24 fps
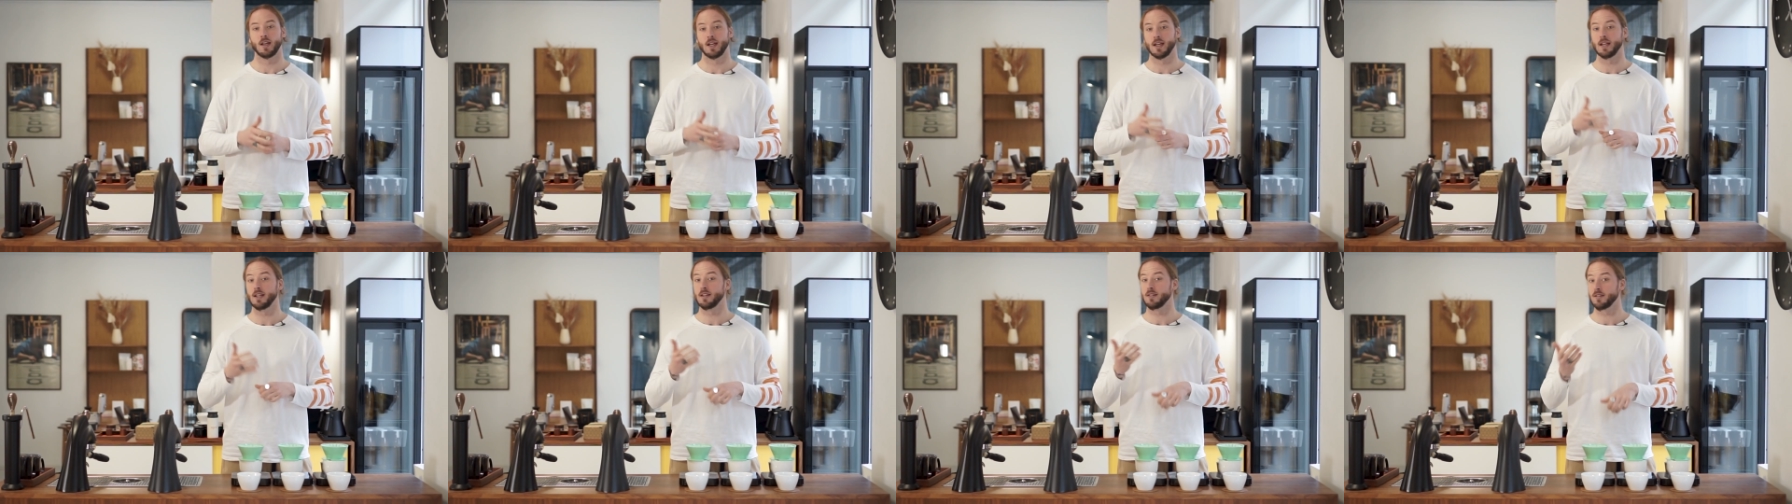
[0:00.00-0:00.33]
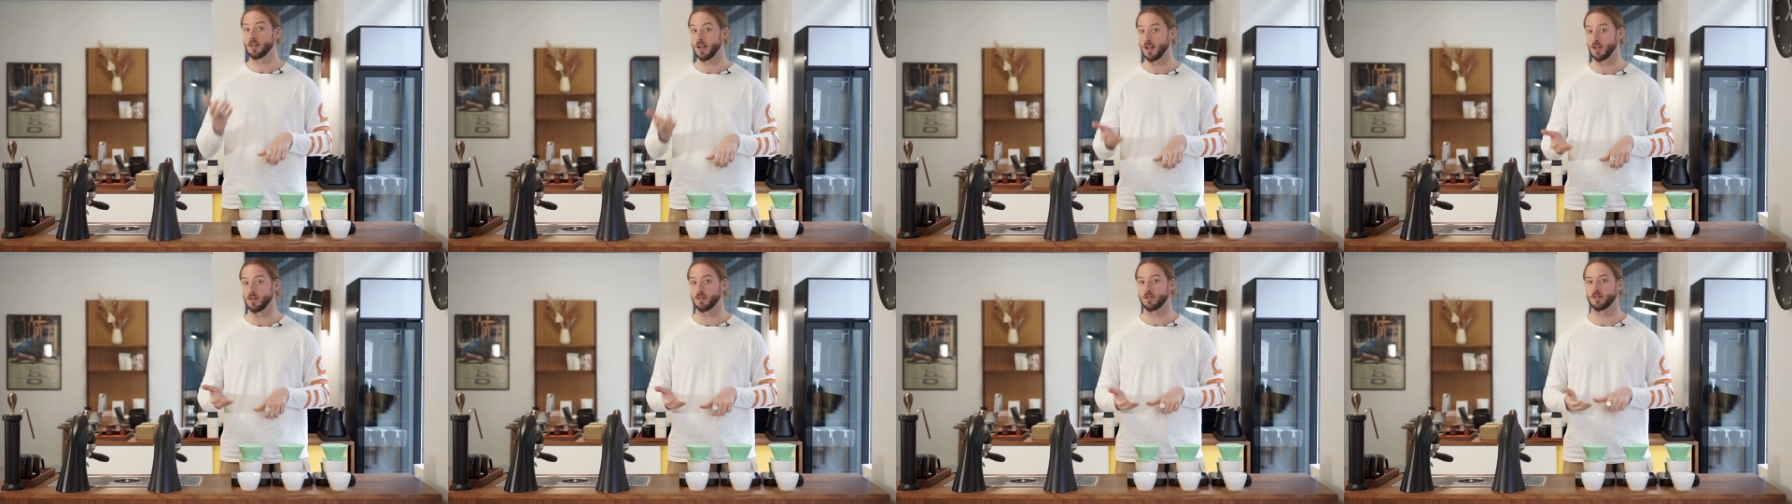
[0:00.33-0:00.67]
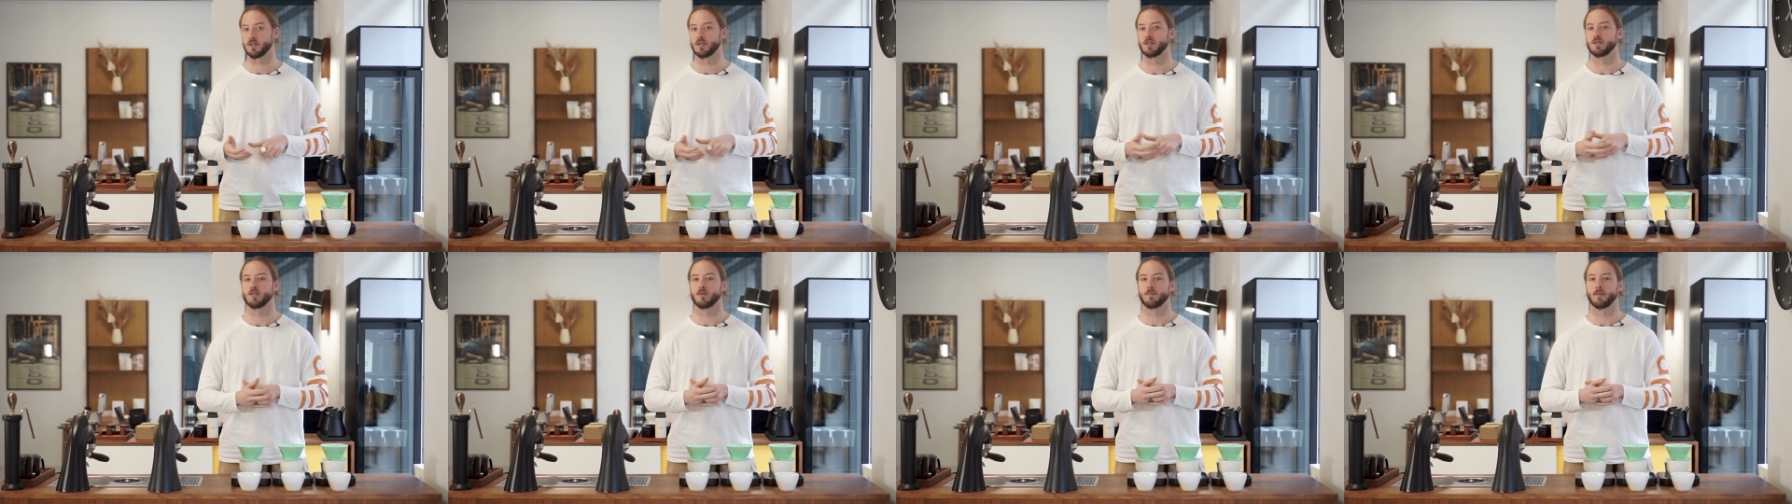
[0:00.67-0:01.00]
in taste.
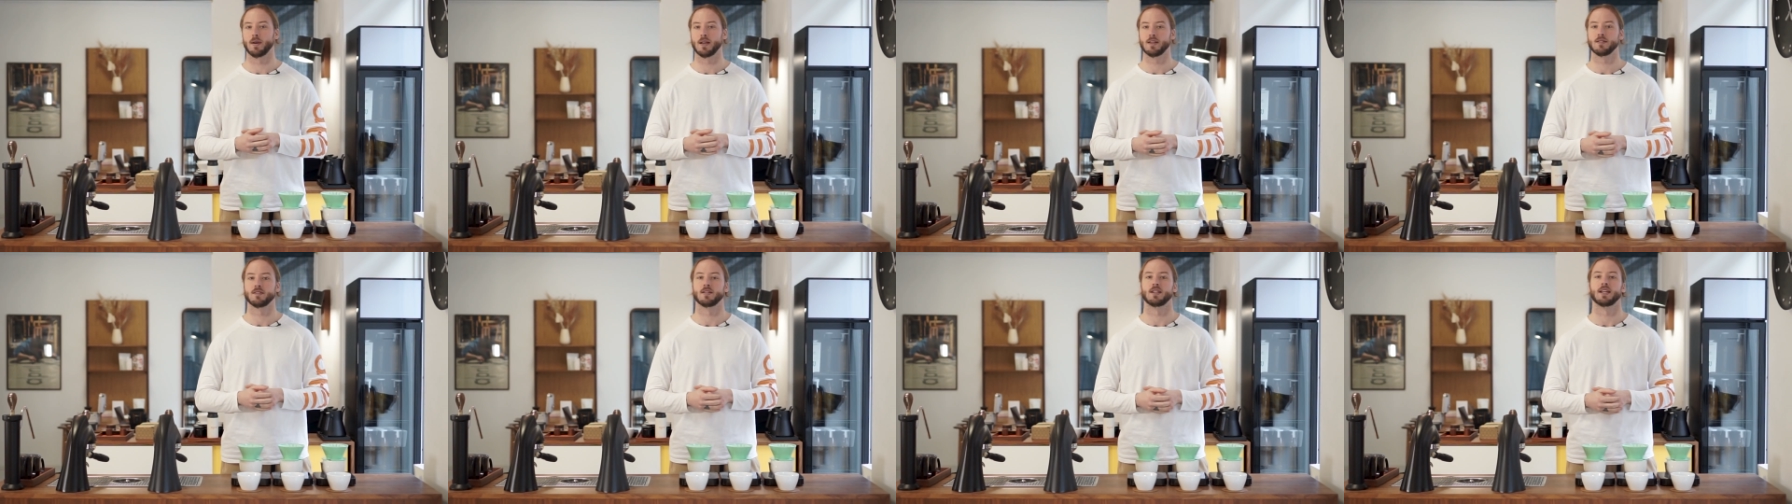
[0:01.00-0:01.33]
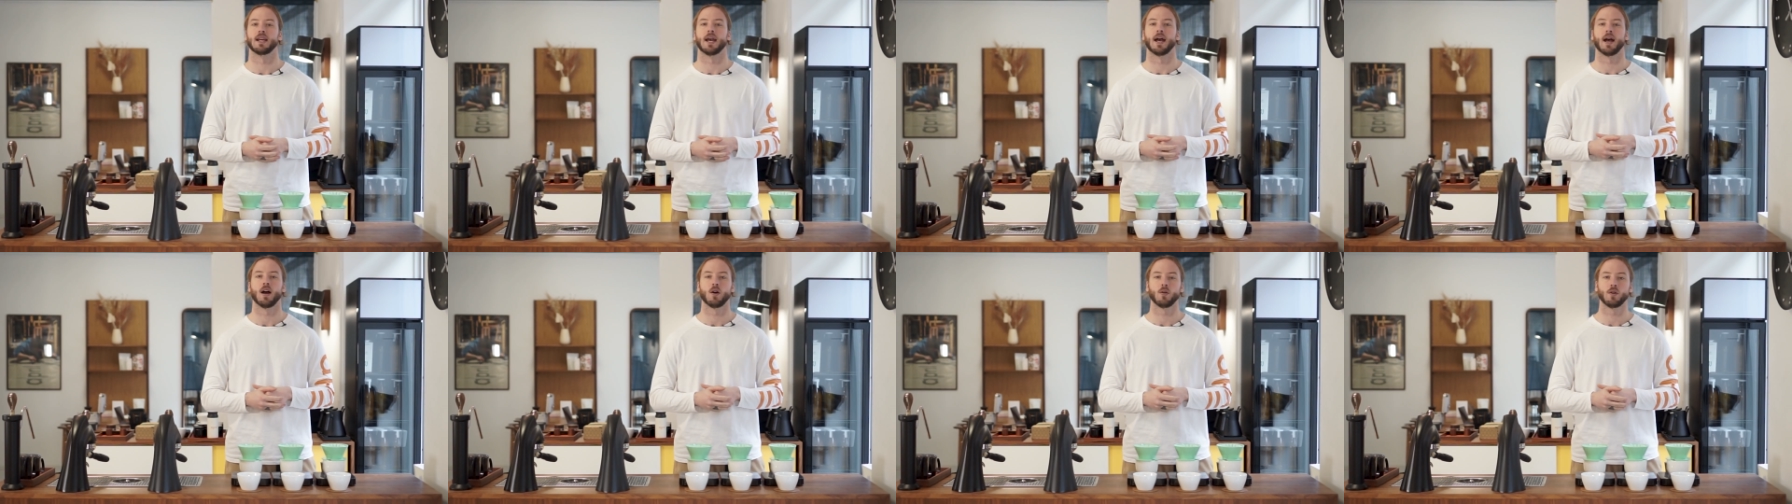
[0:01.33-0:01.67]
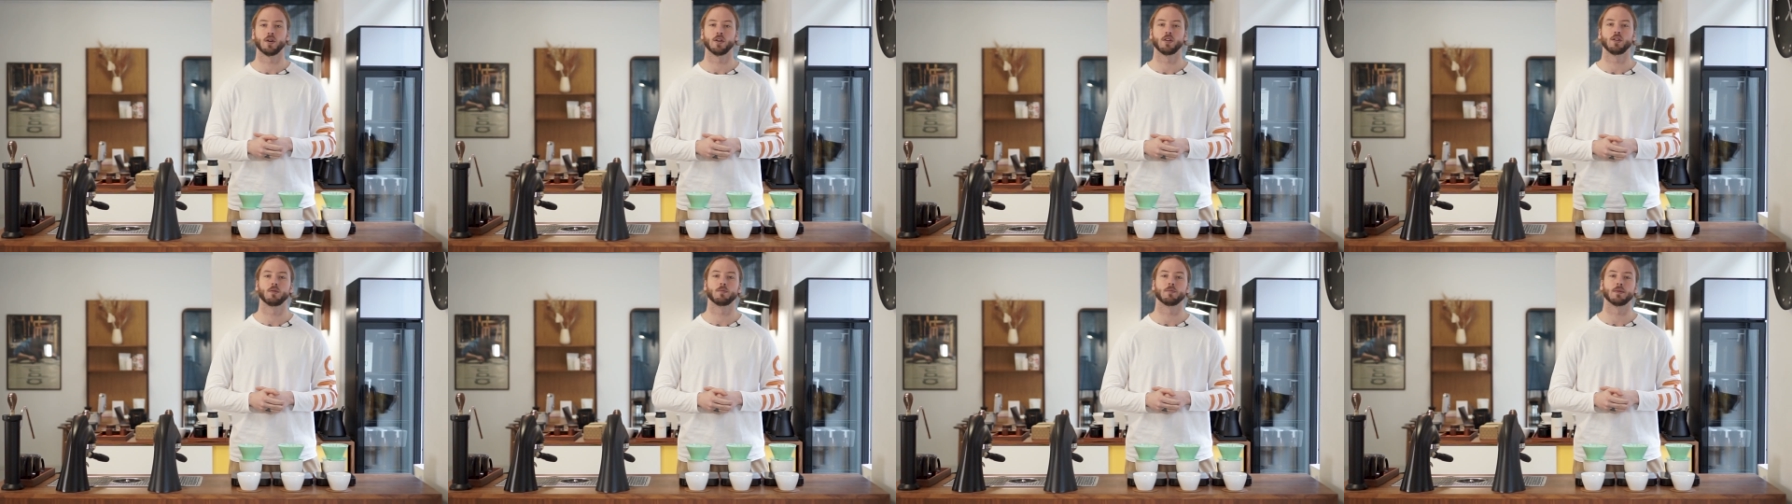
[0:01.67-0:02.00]
So basically, how
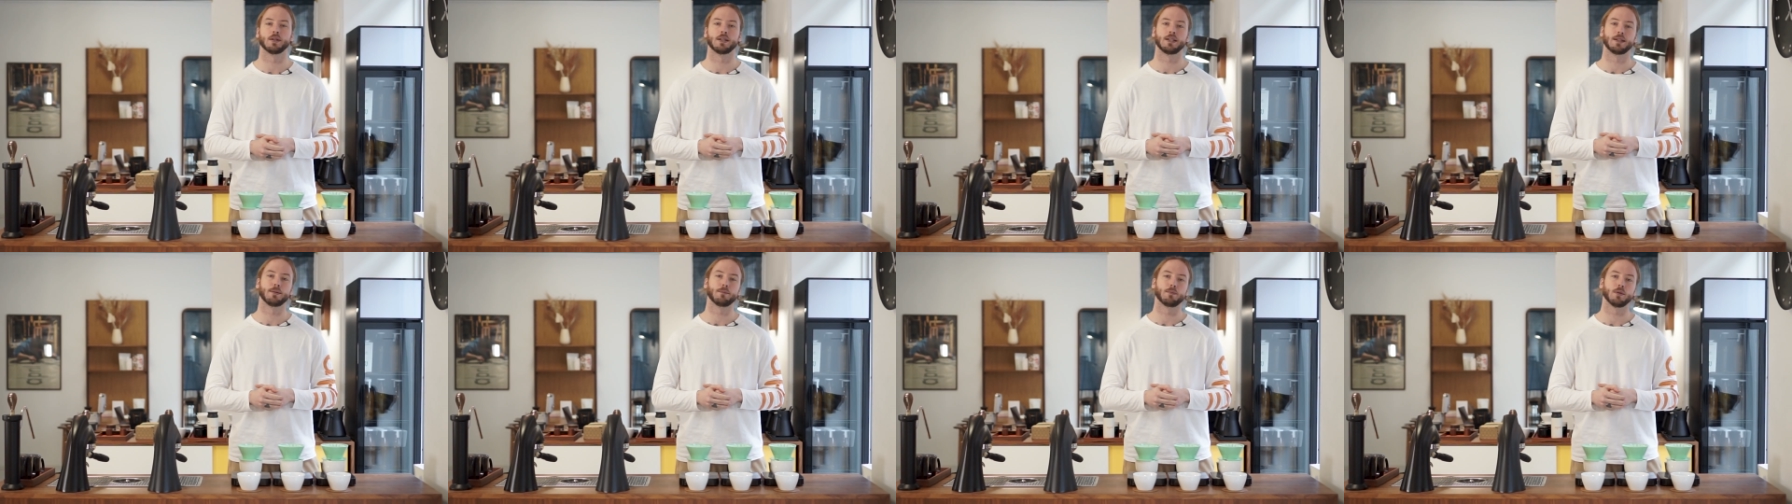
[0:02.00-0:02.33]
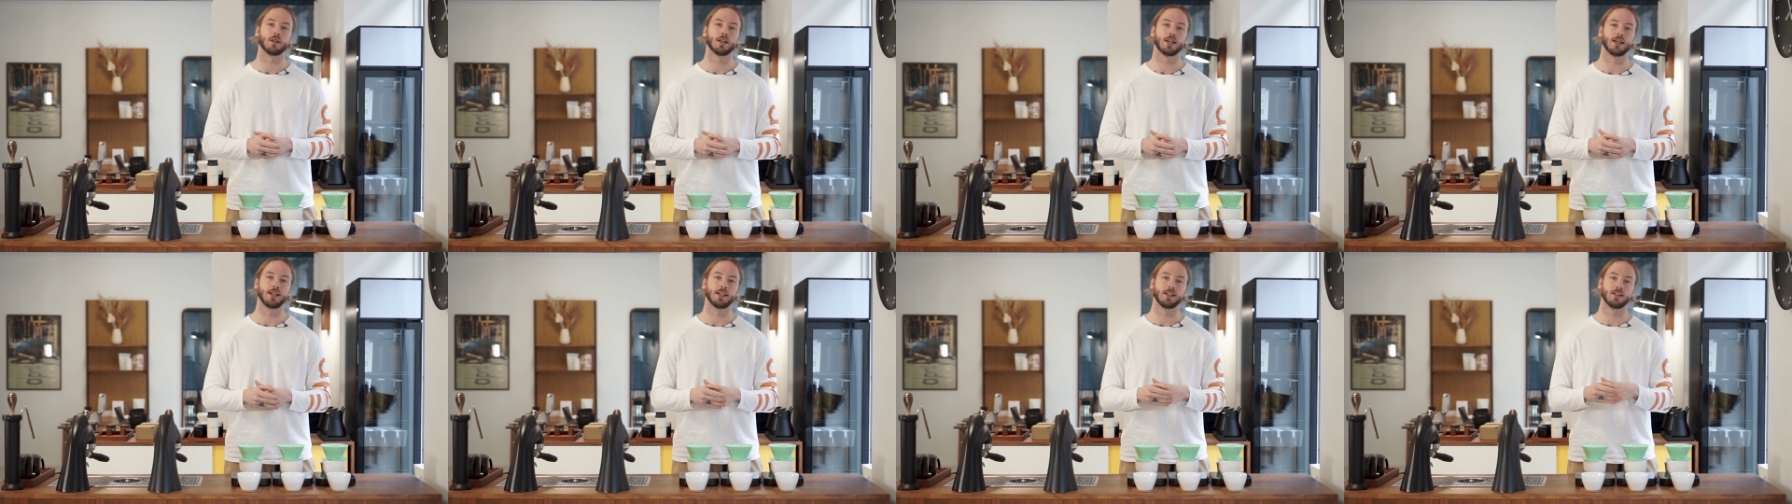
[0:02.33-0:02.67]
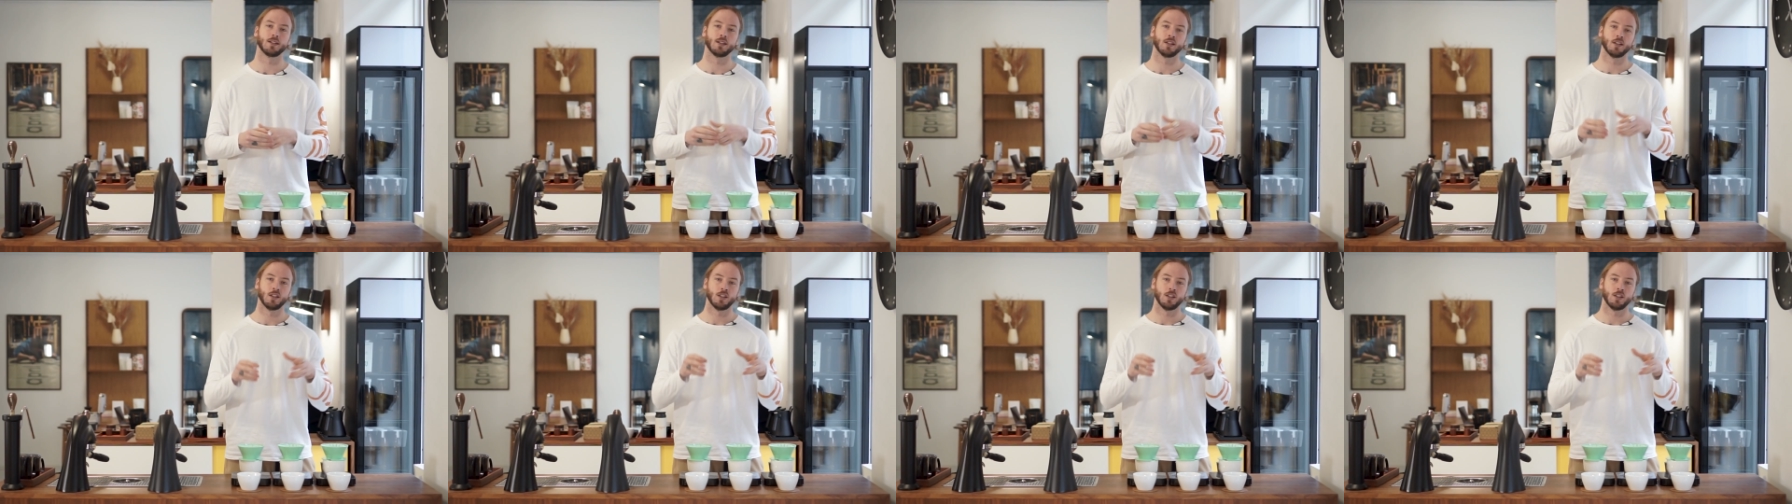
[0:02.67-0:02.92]
can you manipulate